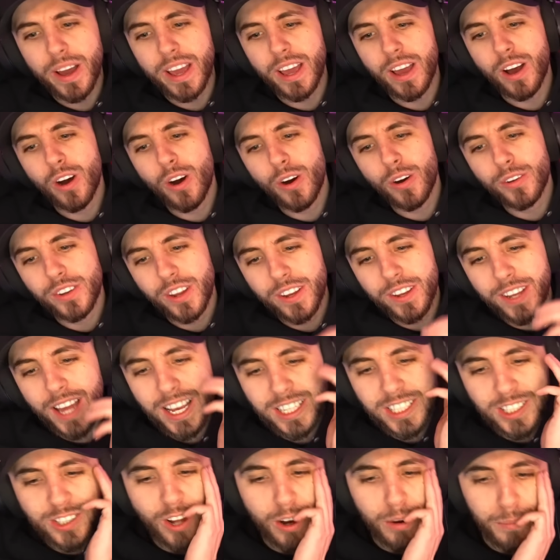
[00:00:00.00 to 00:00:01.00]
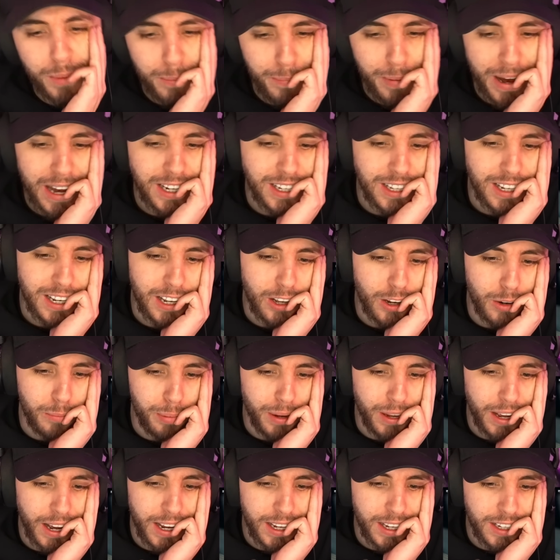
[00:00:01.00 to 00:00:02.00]
Wait, hold on. That's knocked me back a little
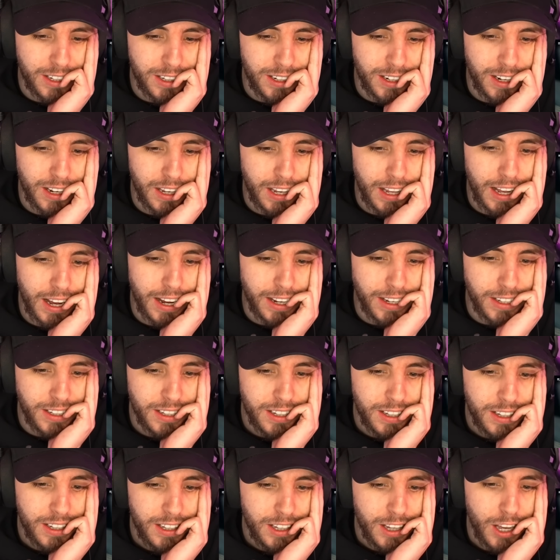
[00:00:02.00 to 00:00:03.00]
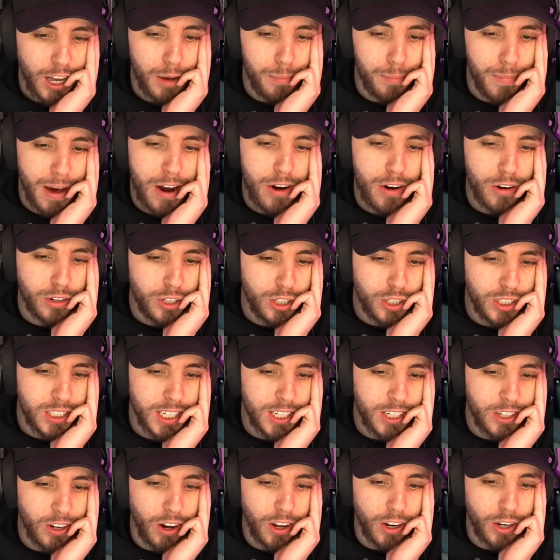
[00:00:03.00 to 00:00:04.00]
bit. I ain't gonna lie. America's
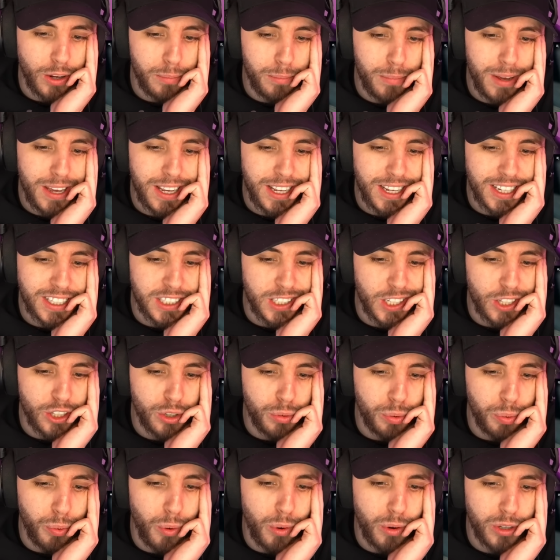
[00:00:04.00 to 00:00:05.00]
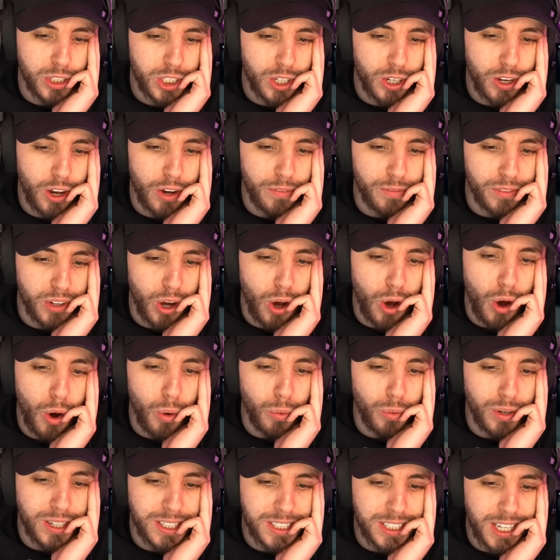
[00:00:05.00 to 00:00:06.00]
economy is a quarter of the
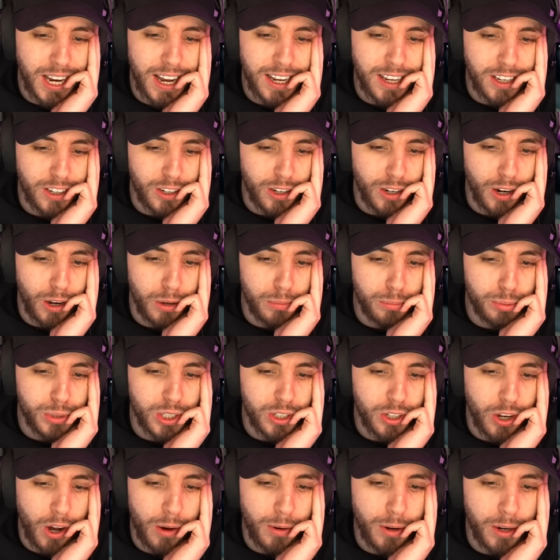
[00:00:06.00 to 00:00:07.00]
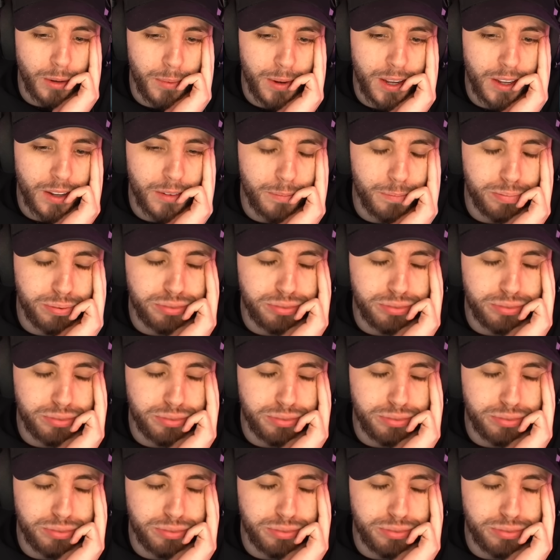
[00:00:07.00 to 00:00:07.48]
whole entire globe's economy.